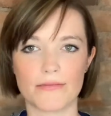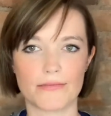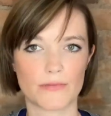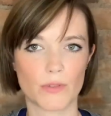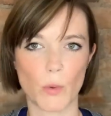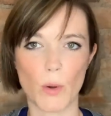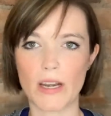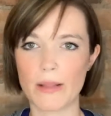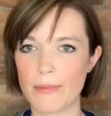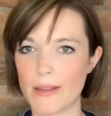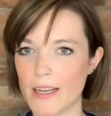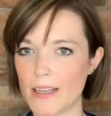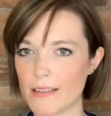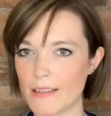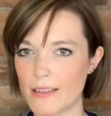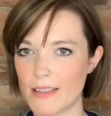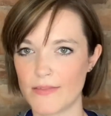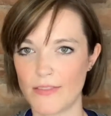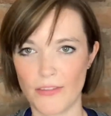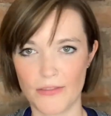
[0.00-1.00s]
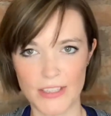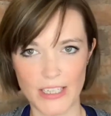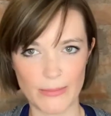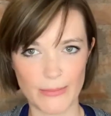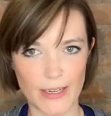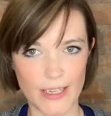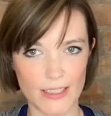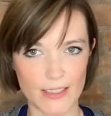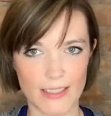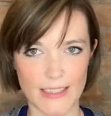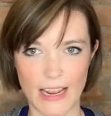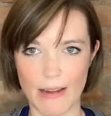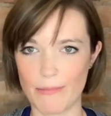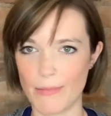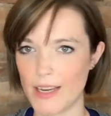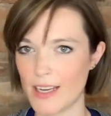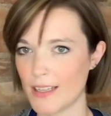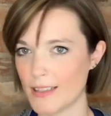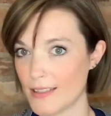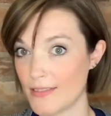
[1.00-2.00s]
20 minutes, 15 minutes, 10
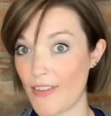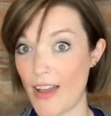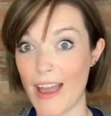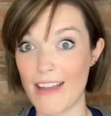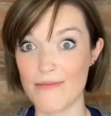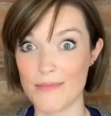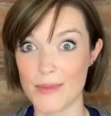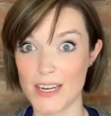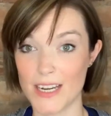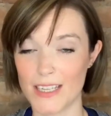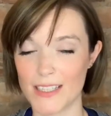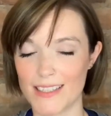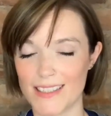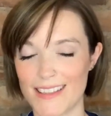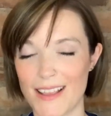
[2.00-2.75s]
minutes, 5 minutes,